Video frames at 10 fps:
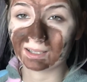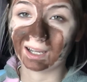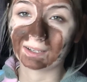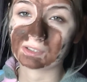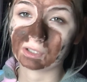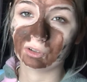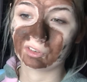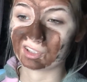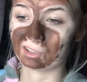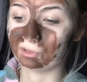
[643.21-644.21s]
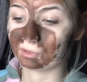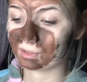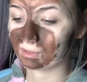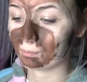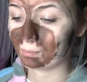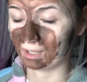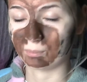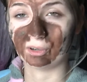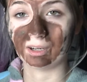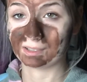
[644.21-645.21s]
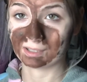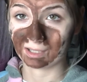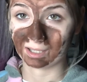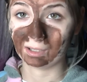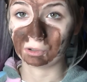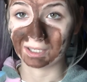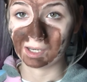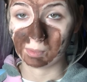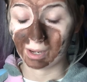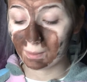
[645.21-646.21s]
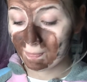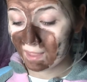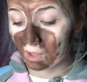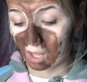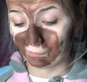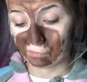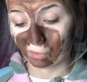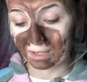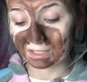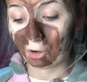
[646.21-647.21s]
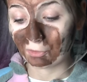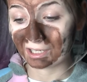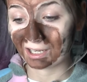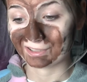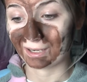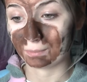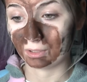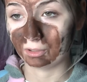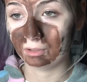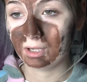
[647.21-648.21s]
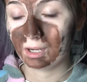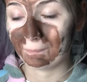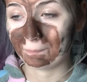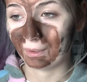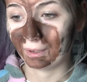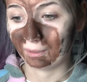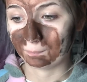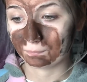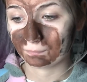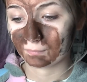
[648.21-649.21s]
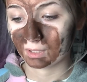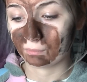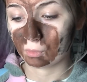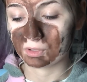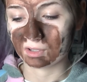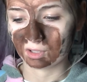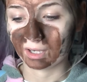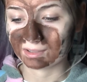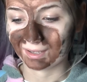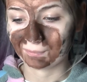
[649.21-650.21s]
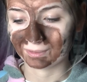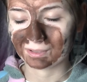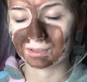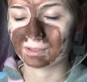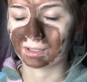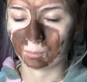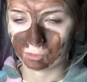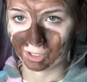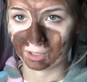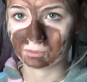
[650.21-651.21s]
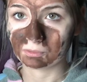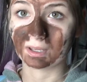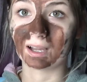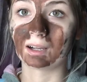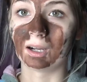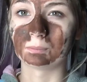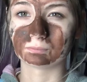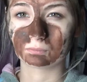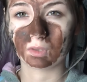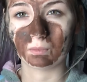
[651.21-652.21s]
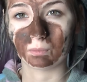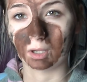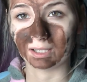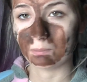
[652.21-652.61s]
that I actually got this loose pigment glitter kit on eBay. If I find it, I'll link it down below. But of course it's eye safe glitters. I double checked all that, finely